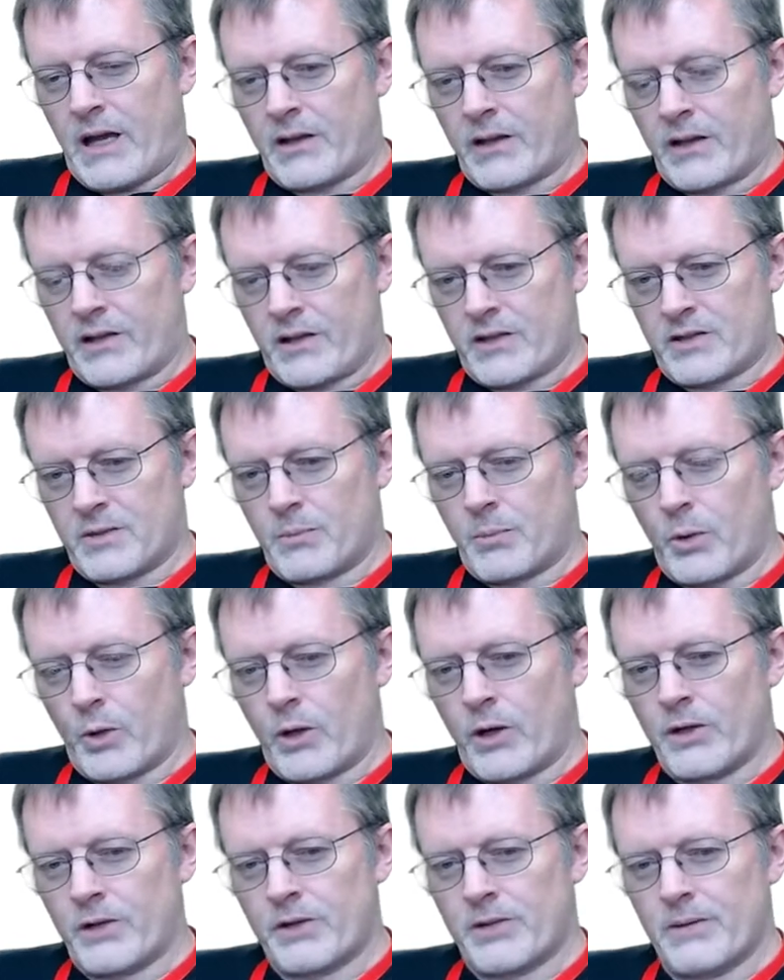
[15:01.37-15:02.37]
that does
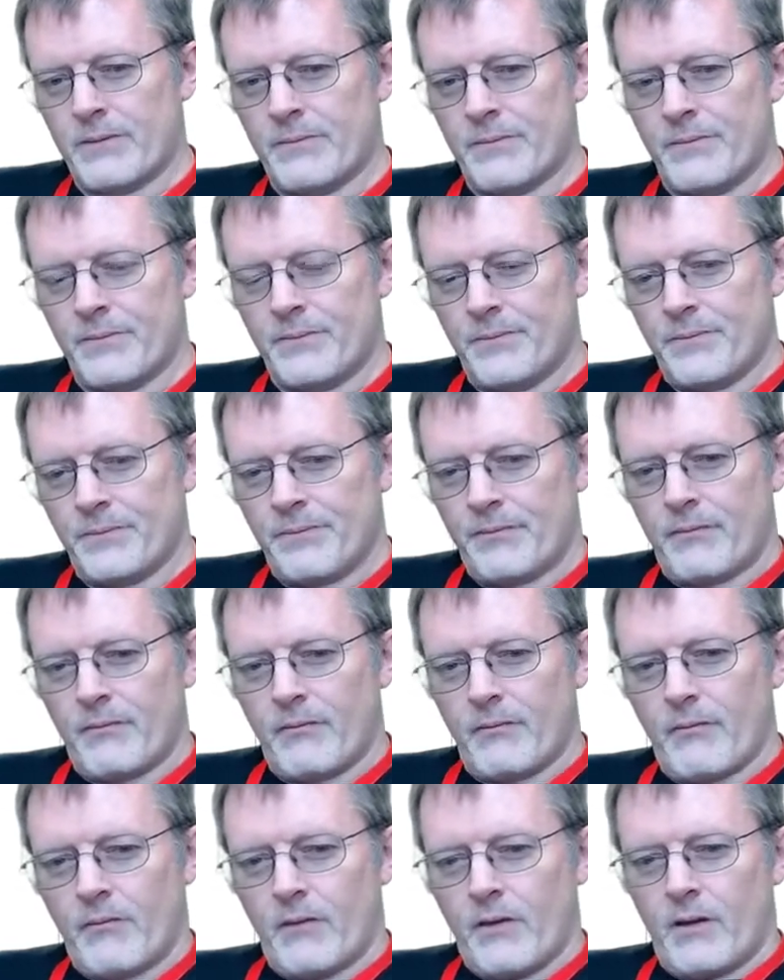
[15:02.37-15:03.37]
support
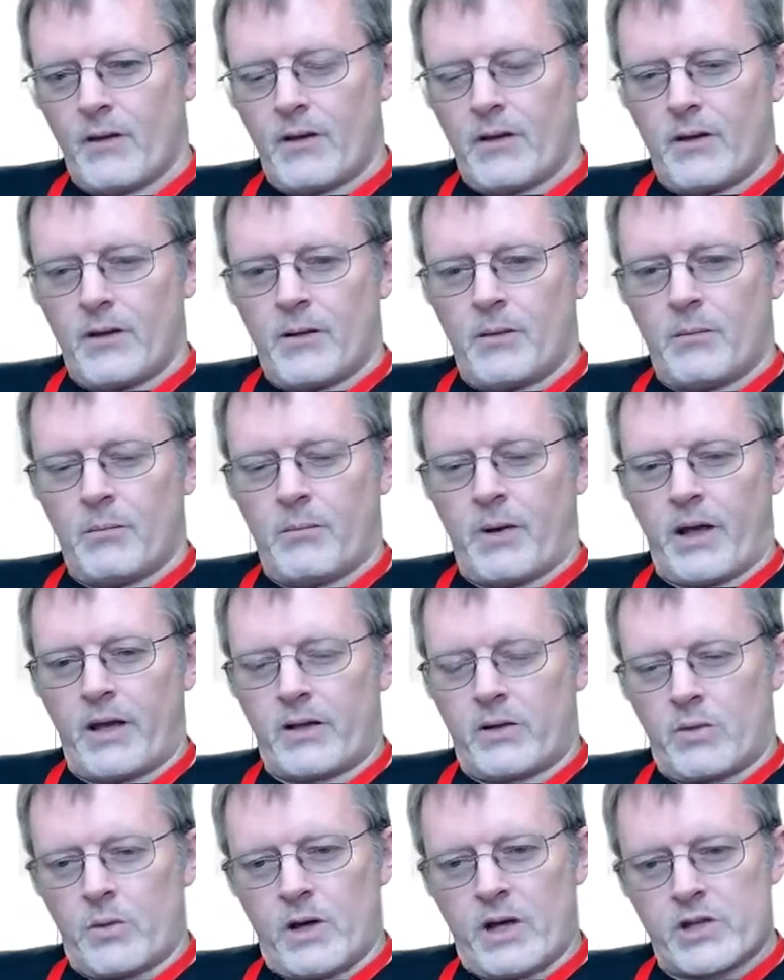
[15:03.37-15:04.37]
my
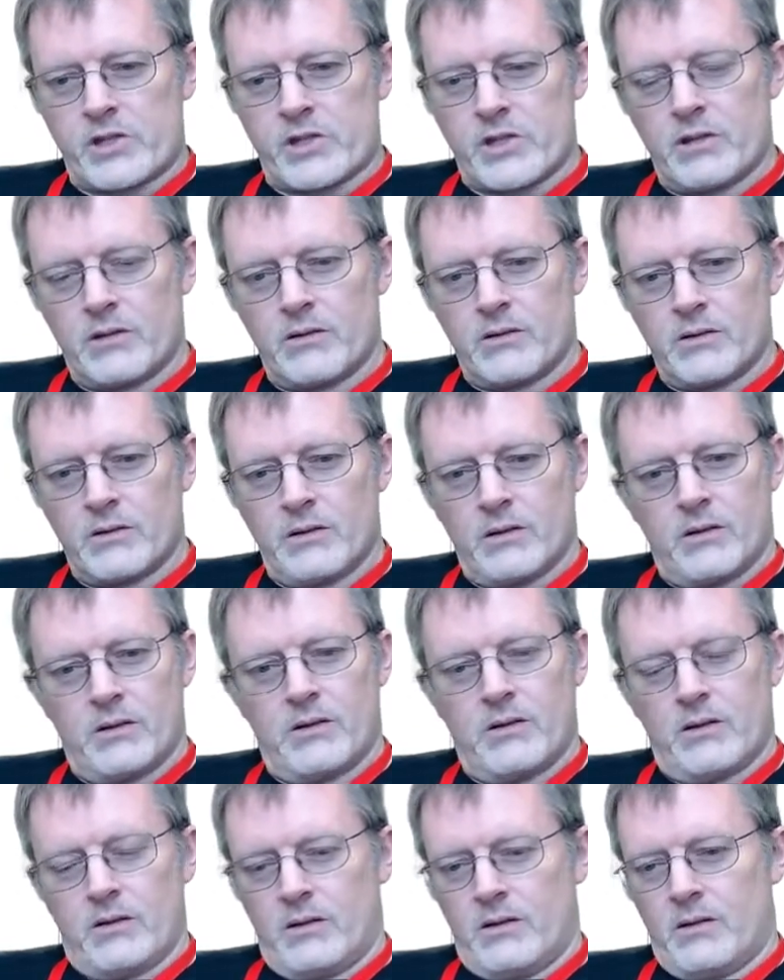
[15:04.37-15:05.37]
question,
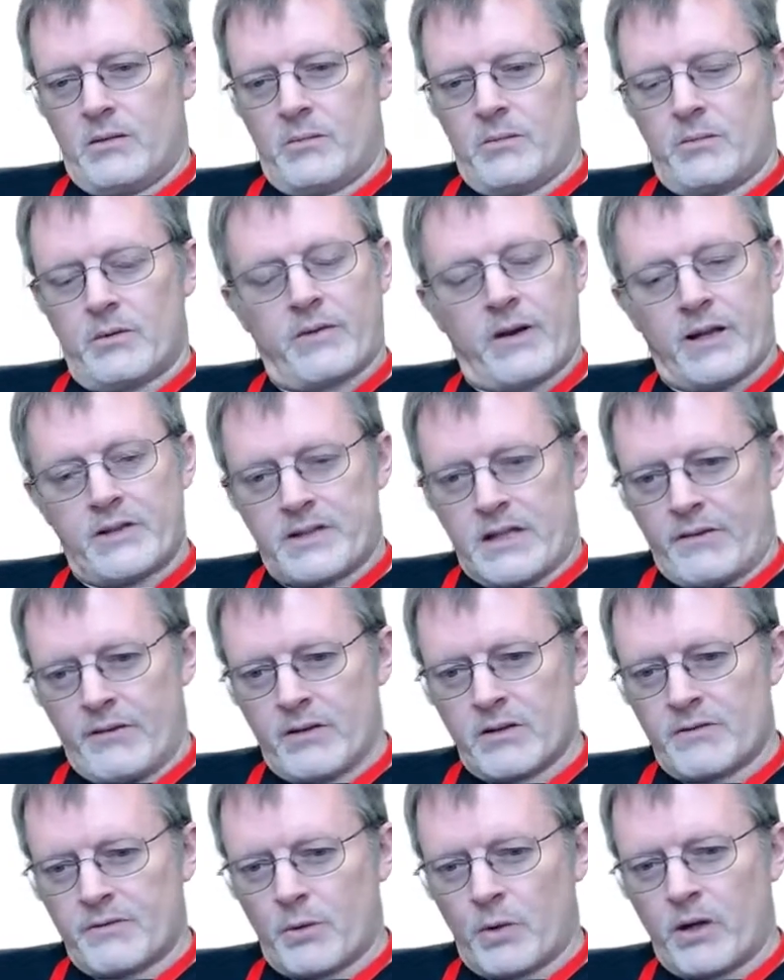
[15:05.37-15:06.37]
provides
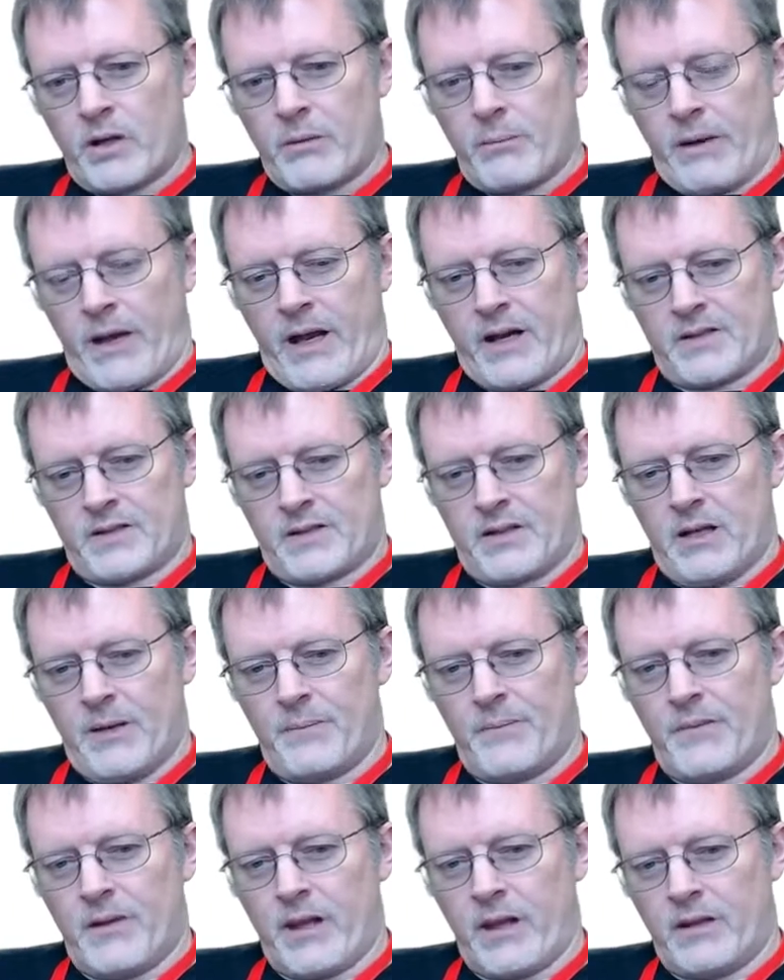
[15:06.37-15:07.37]
evidence for it that backs it
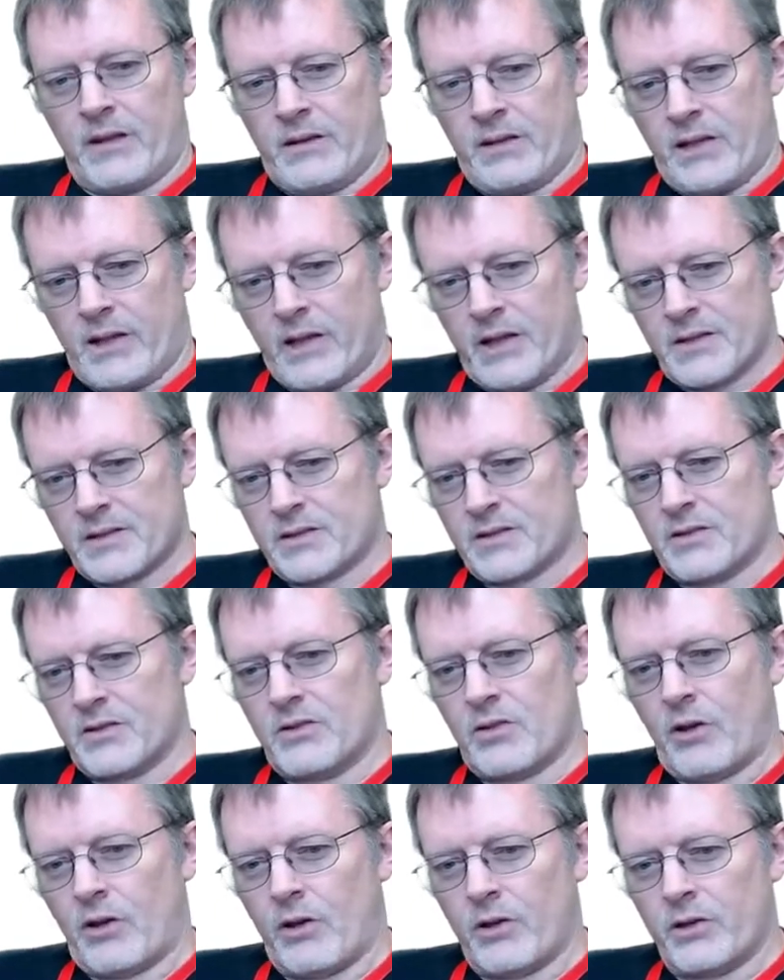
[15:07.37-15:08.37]
up, that yes, the
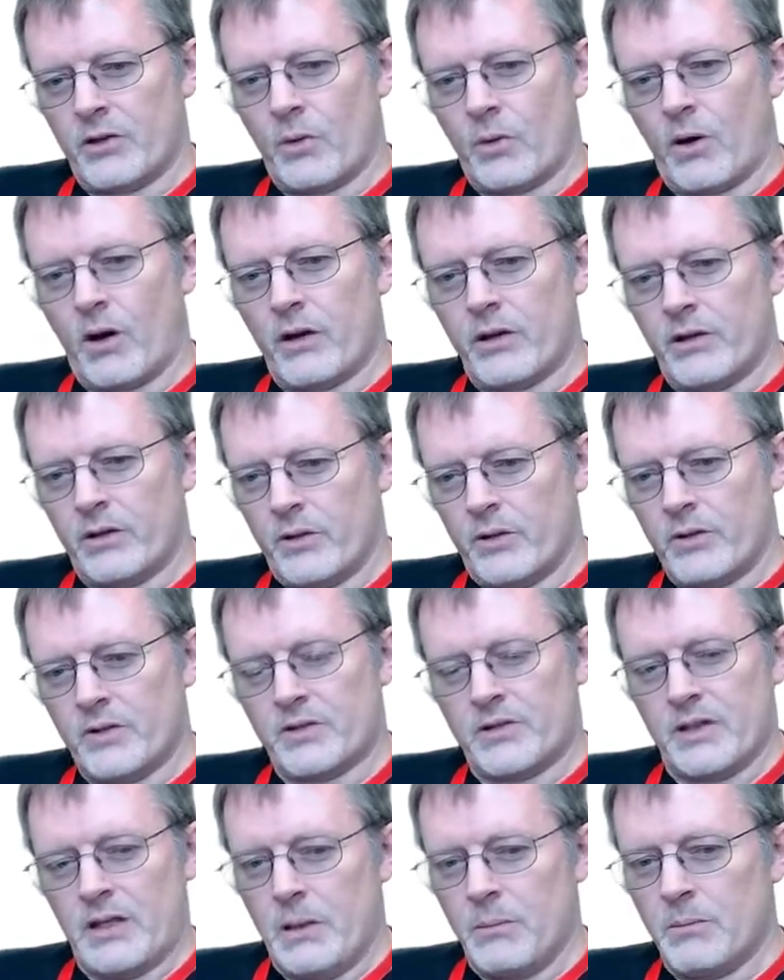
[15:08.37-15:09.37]
taller you are, you do
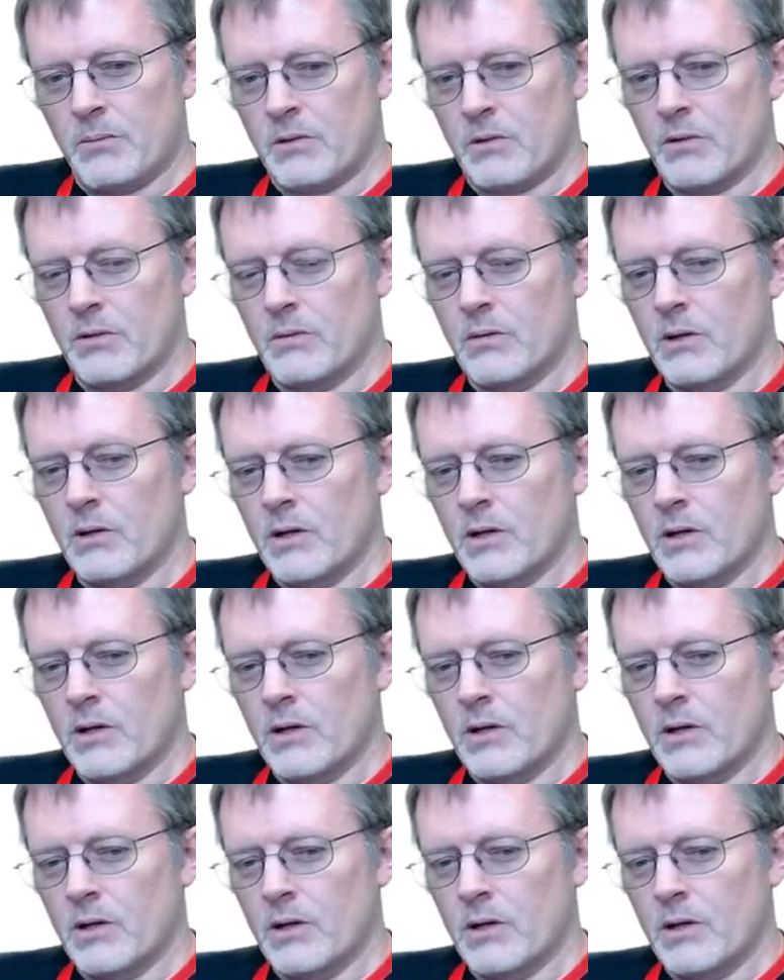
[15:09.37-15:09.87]
seem to